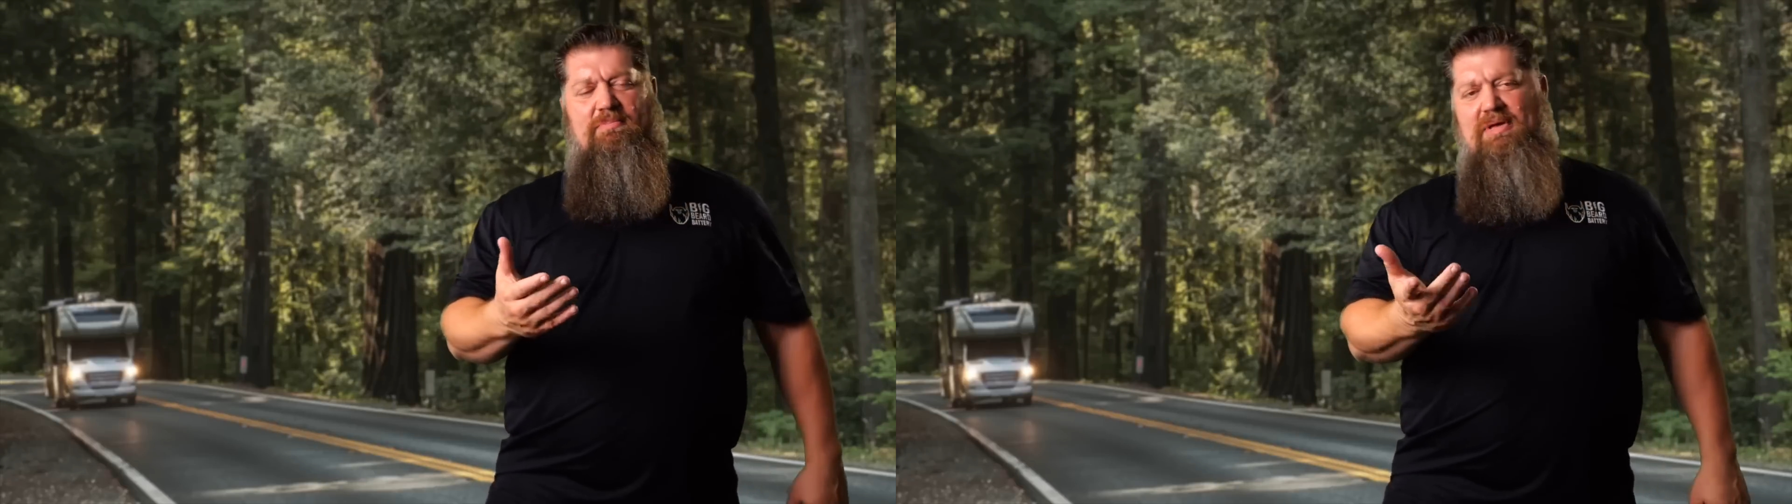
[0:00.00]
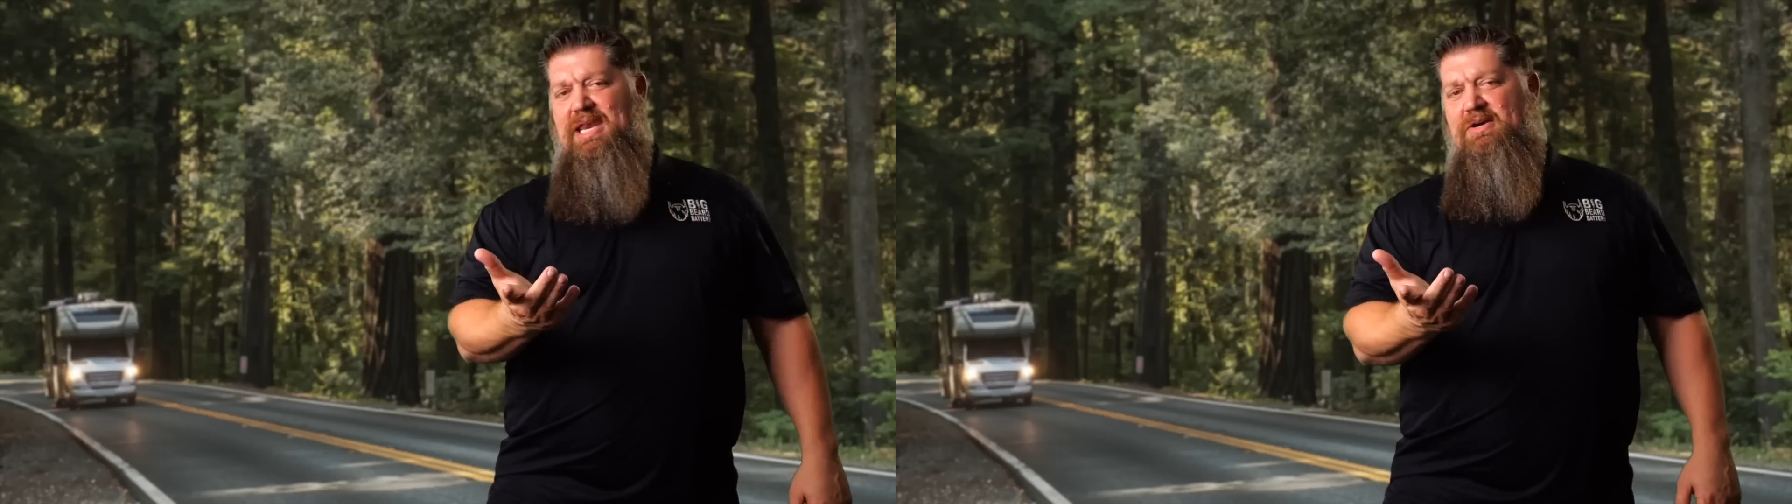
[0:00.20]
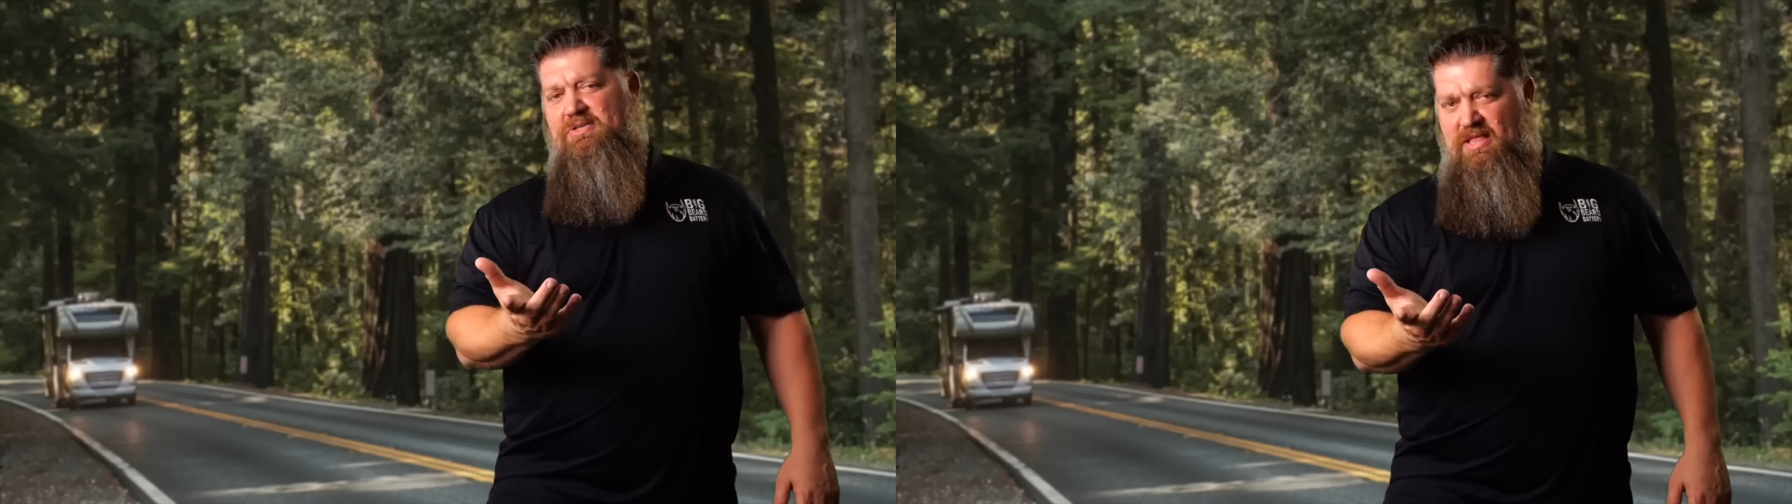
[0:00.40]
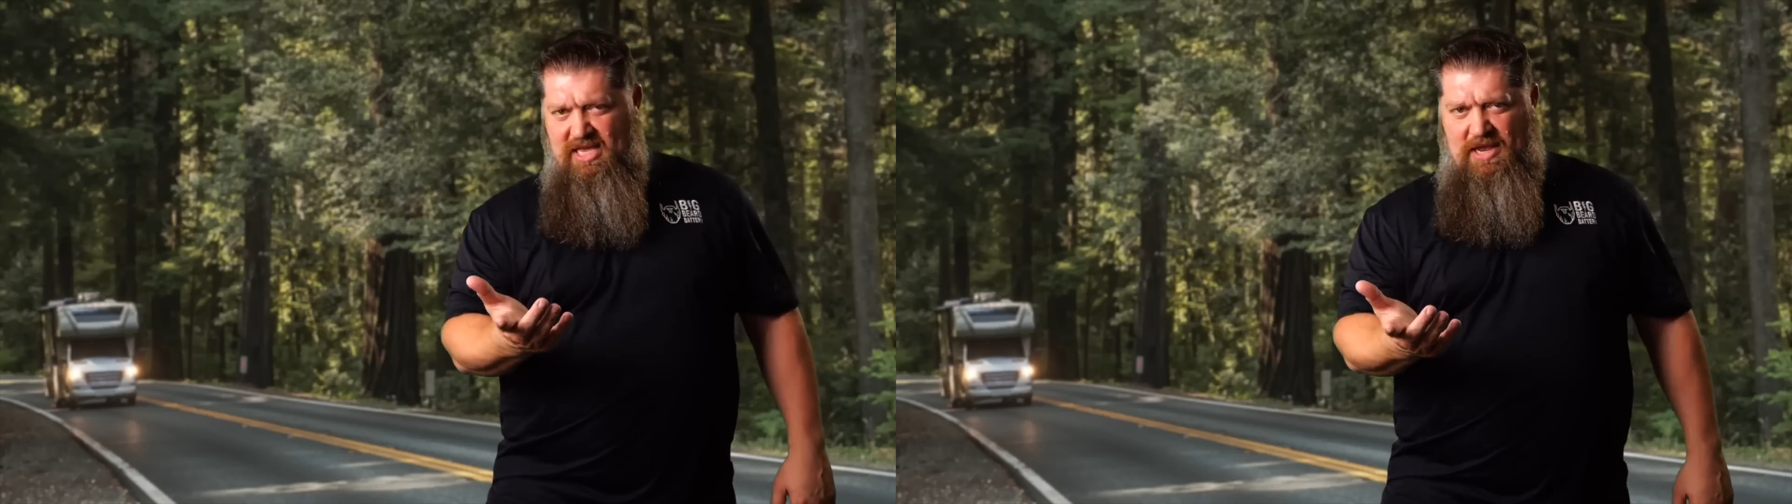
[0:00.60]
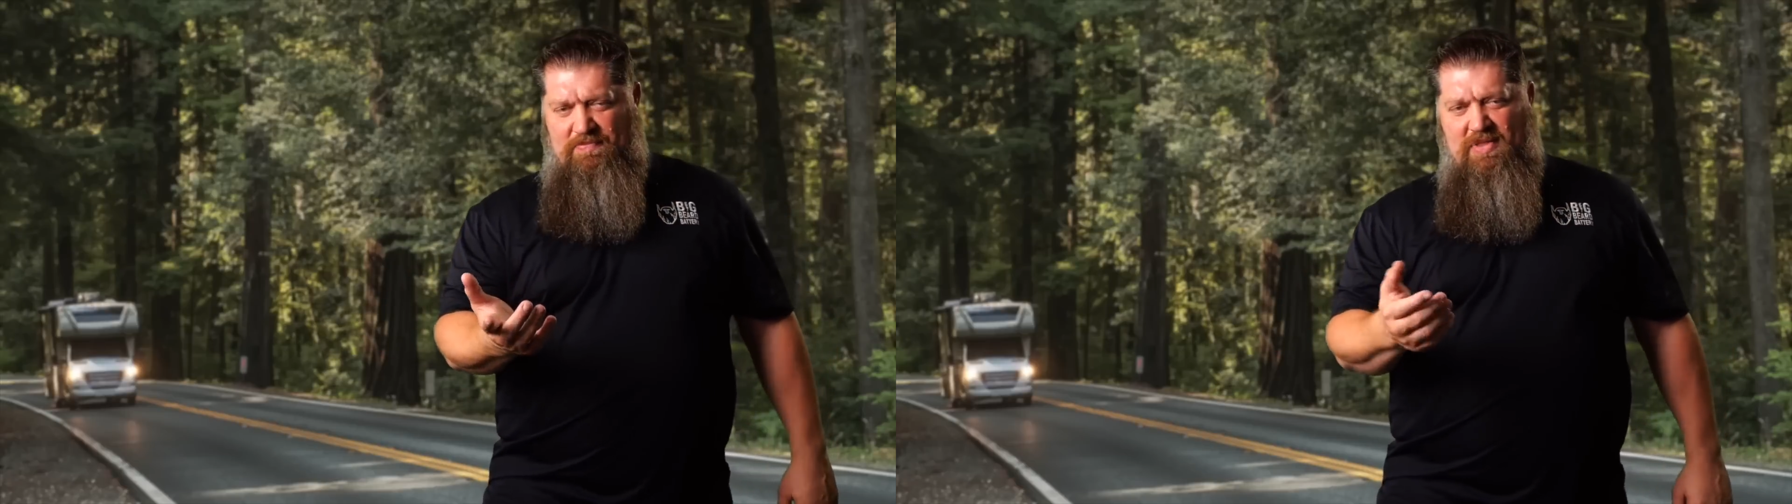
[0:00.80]
But here's the
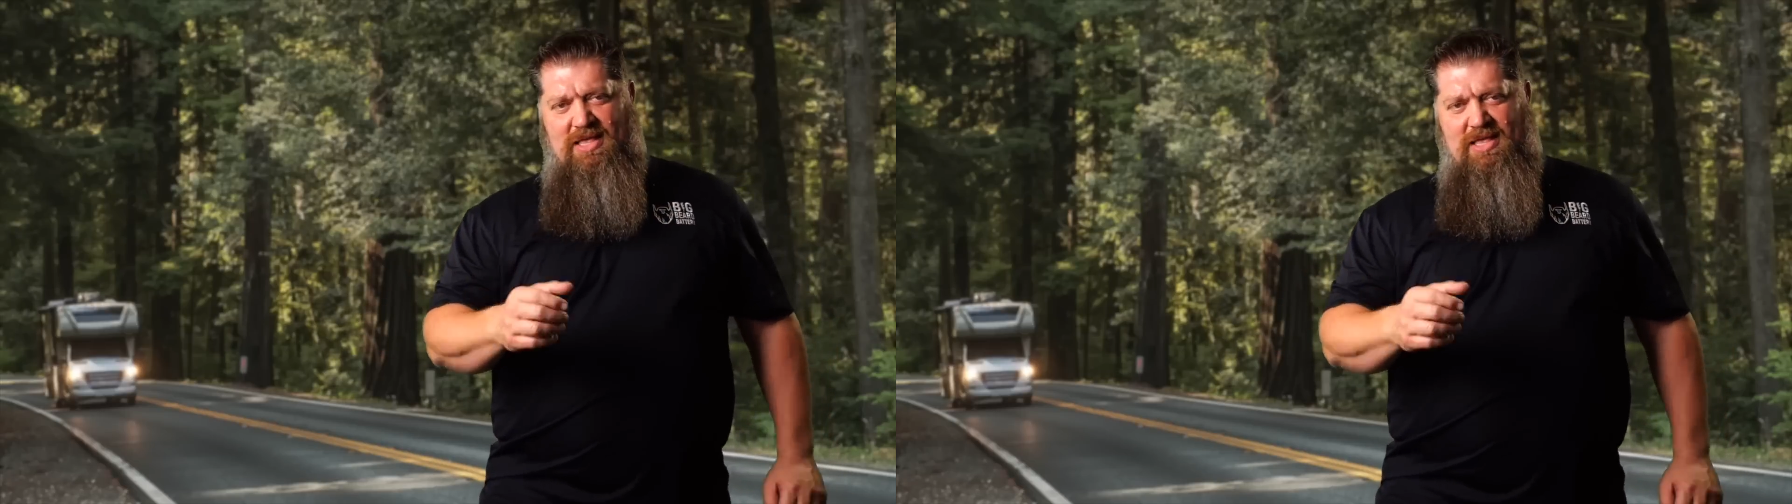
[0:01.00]
thing.